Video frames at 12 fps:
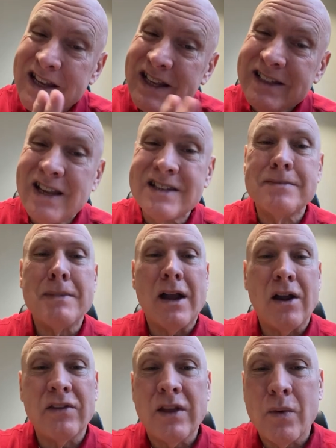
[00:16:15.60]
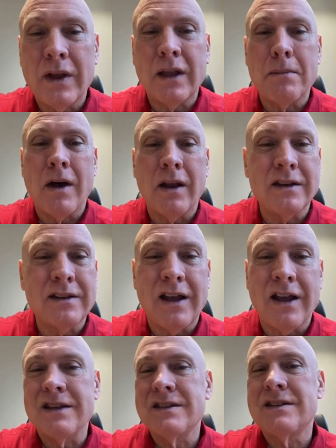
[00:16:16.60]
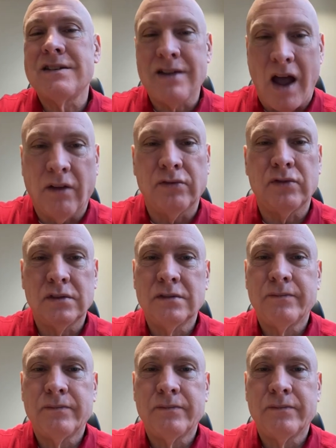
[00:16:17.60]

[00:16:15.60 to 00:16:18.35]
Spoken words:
Doesn't matter. If they want to get monetized, tough.